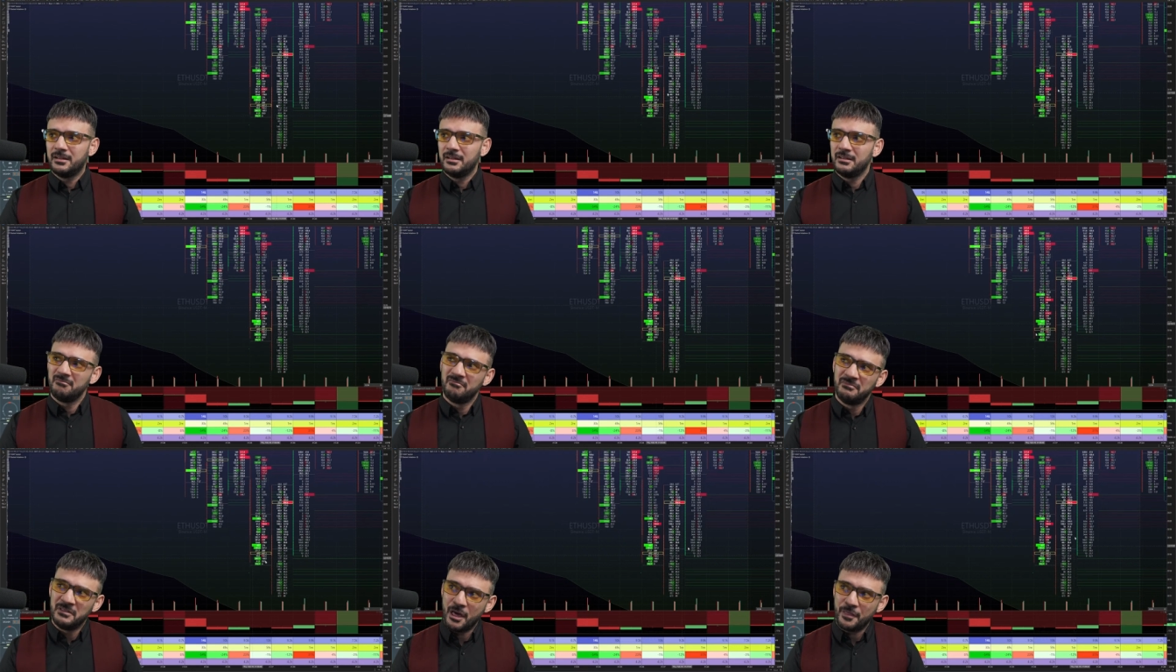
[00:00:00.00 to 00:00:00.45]

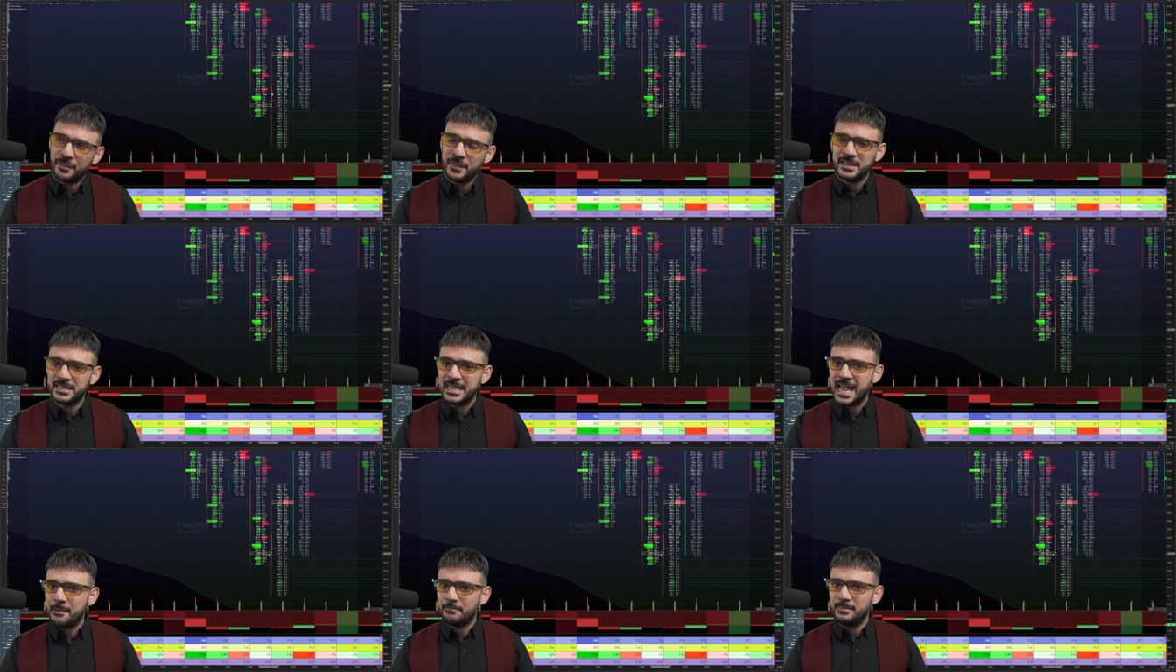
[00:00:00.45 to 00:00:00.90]
nothing's
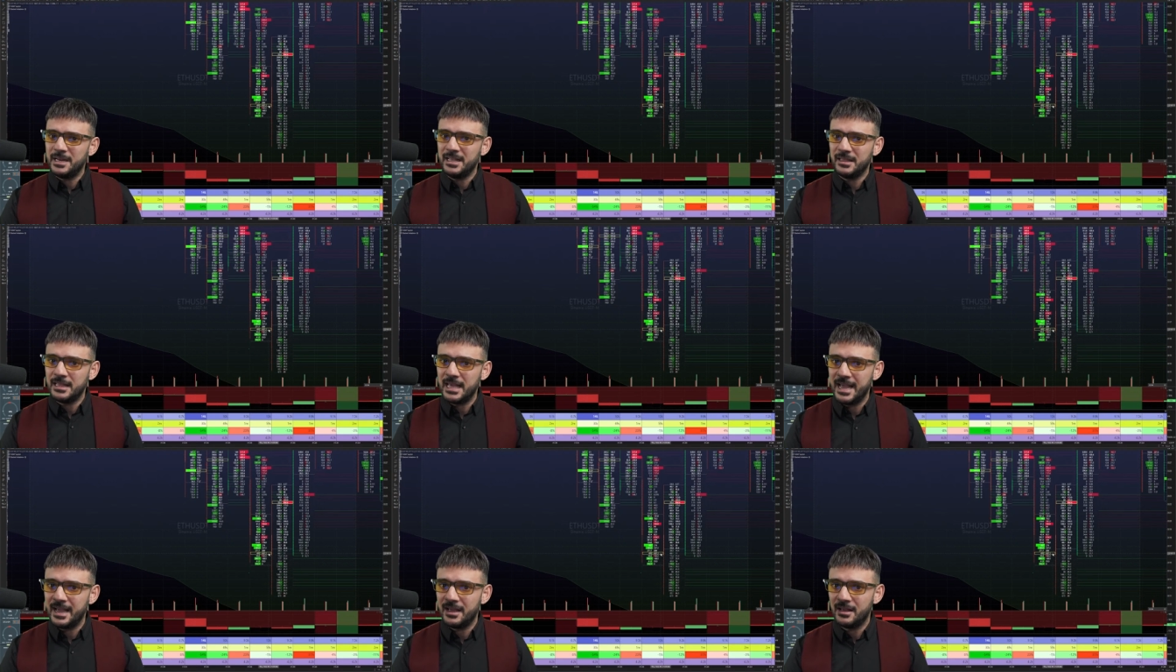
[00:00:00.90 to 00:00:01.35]
happening
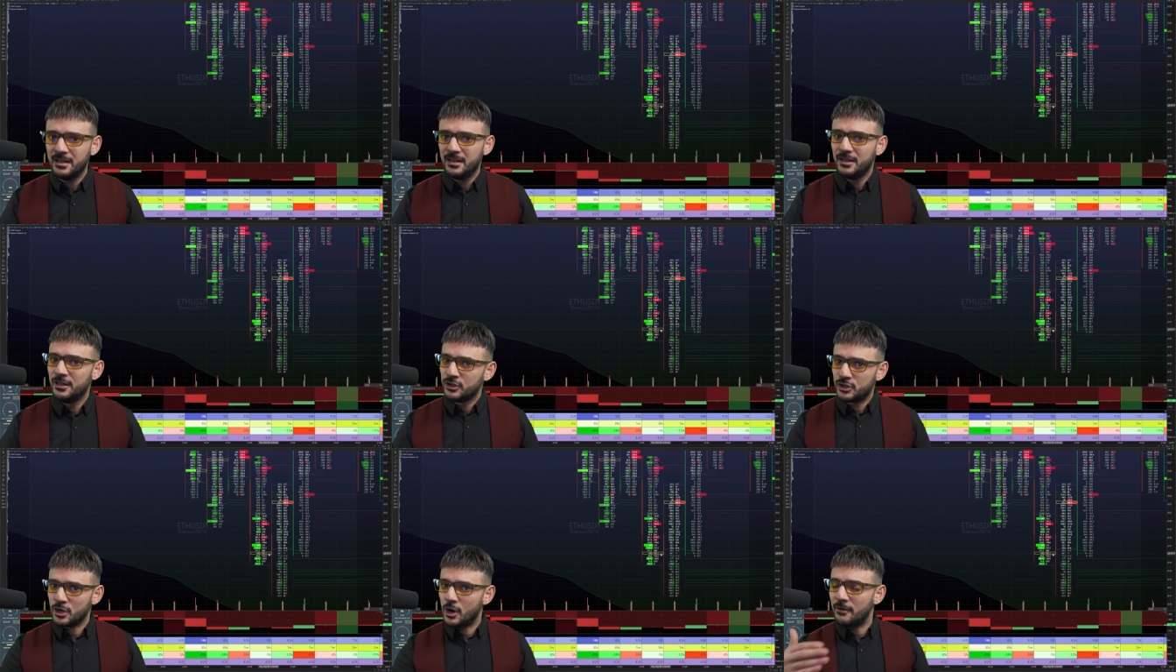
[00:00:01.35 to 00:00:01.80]
there.
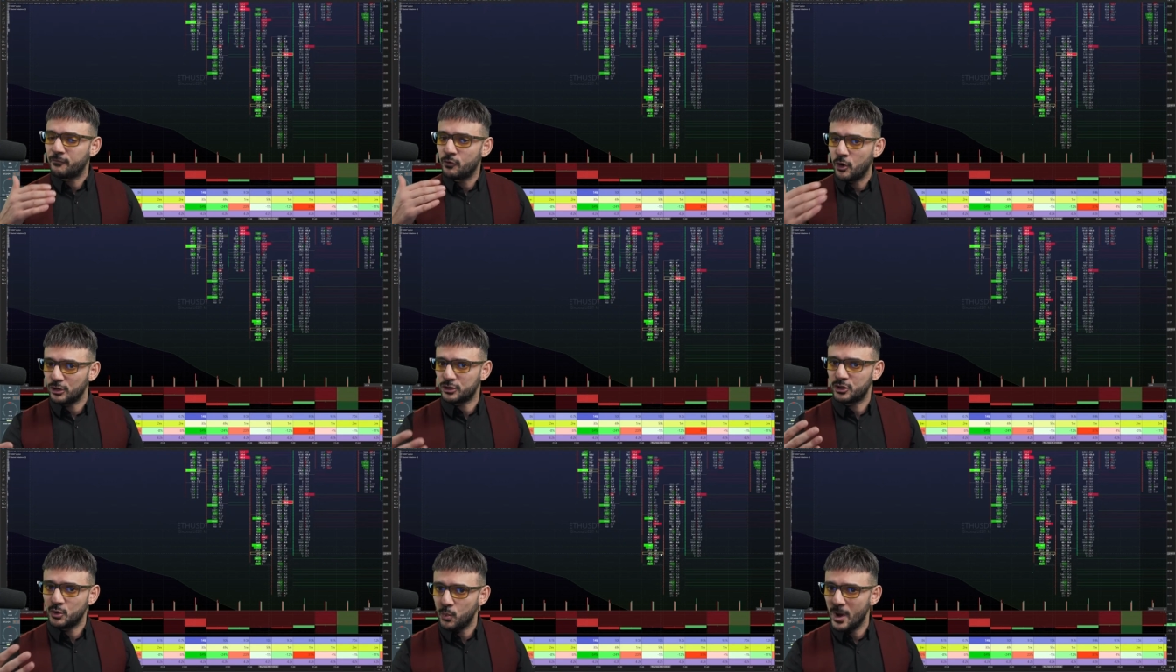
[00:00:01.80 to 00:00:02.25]
So I've
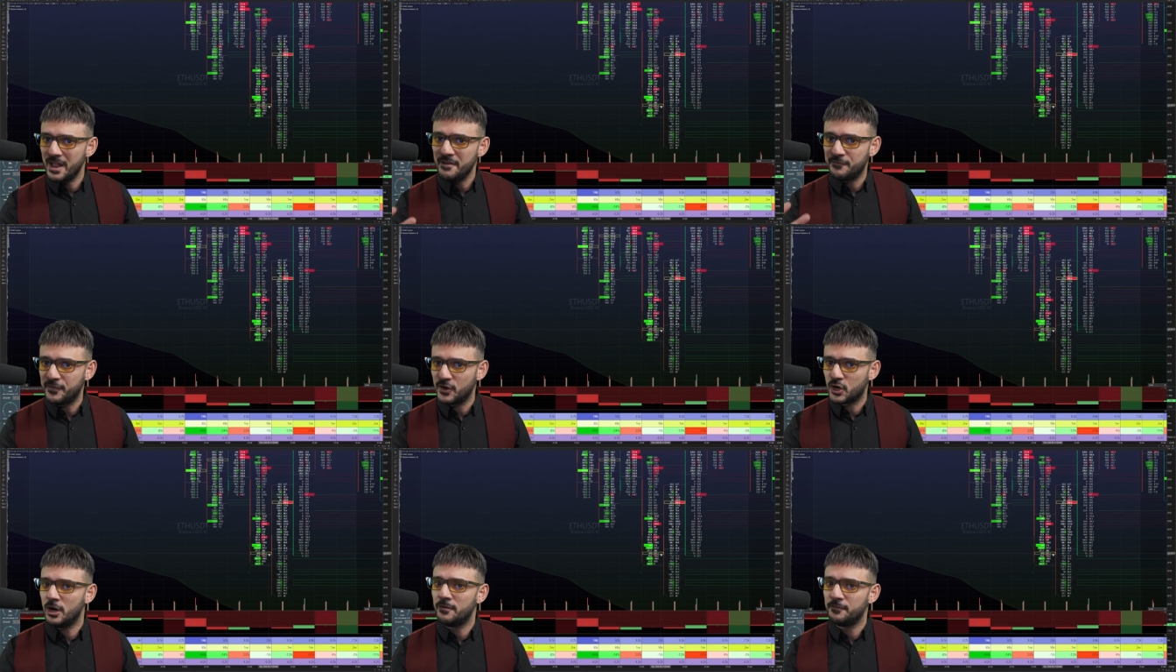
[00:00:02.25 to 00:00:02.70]
got to wait for
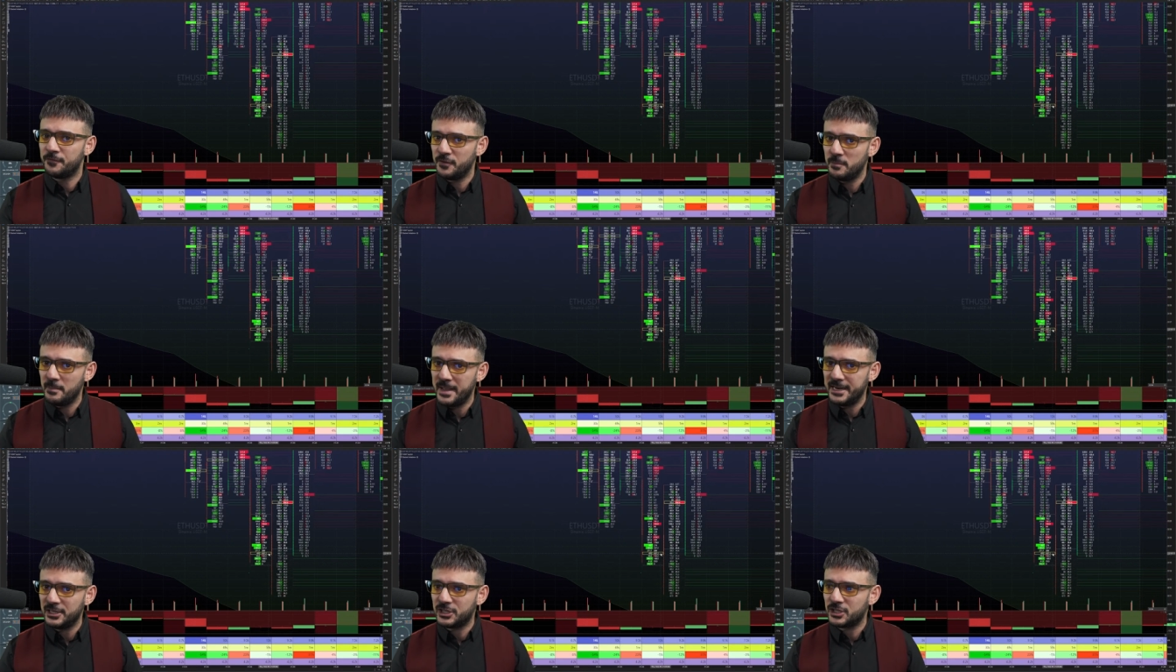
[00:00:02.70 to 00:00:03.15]

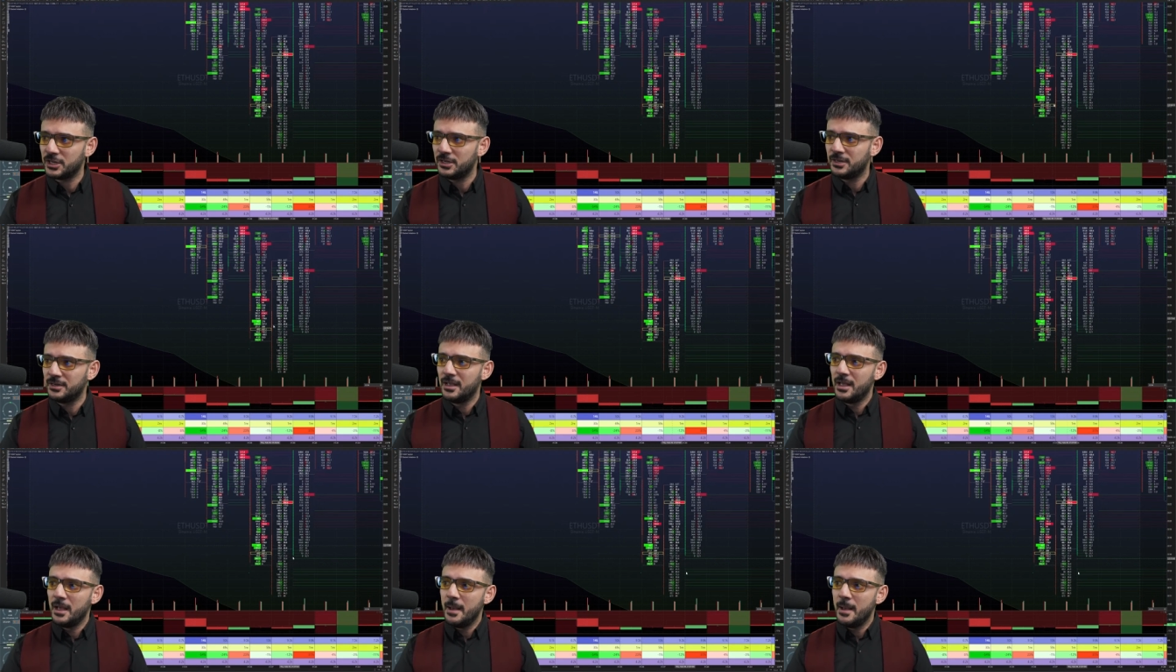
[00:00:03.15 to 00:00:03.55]
confirmation.